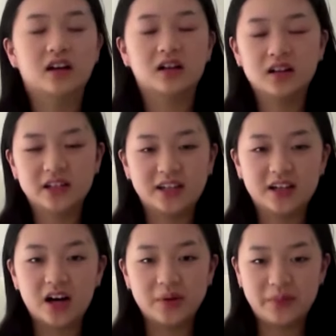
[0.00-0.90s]
a
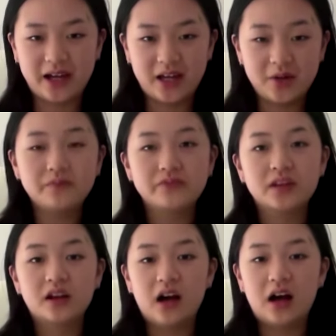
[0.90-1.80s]
clear-cut ban,
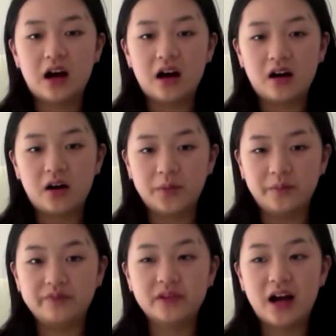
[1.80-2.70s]

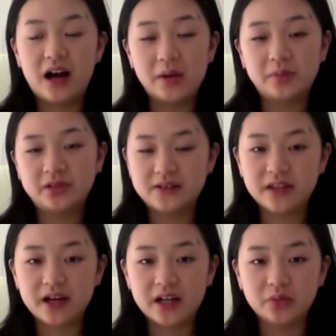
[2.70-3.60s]
um, I
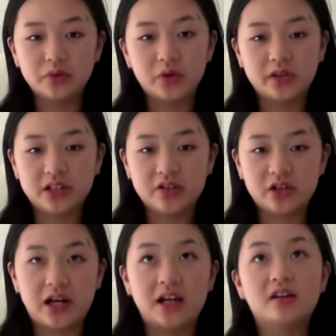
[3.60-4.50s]
believe that it will only
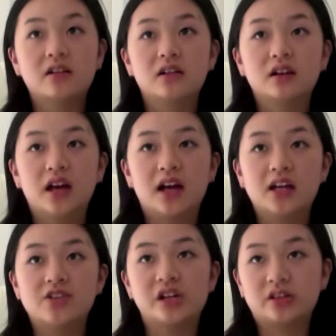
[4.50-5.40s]
create
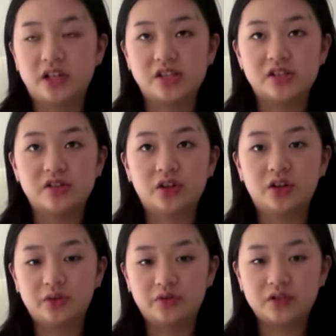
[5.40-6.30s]
a generation
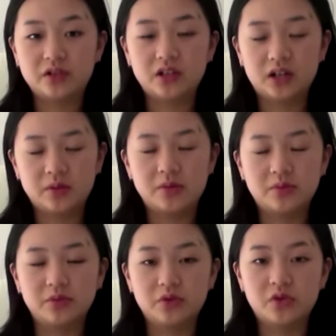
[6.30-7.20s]
of young
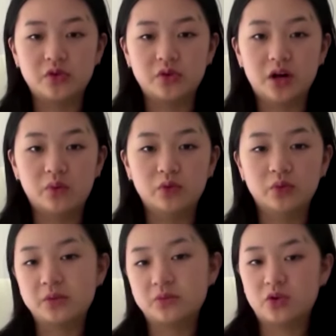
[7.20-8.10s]
people who will
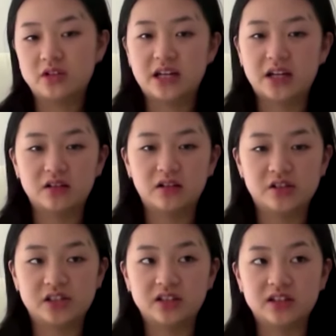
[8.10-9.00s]
be more
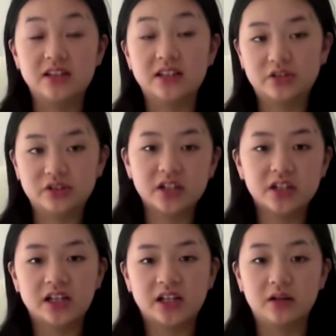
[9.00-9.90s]
technologically
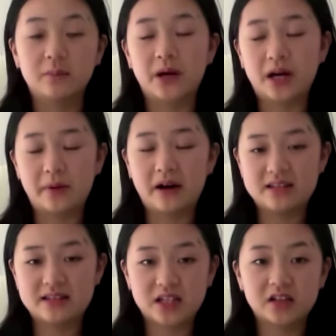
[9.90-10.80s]
literate in
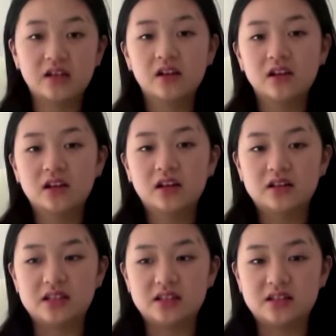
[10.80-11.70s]
bypassing
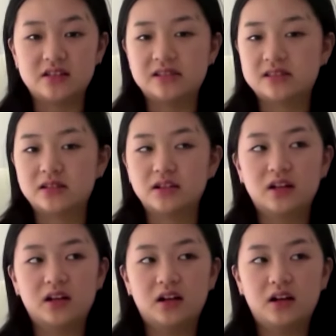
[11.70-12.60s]
these
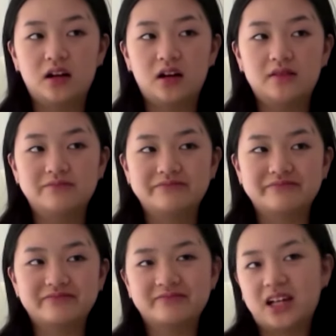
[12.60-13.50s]

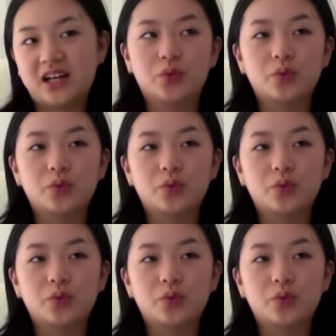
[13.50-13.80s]
like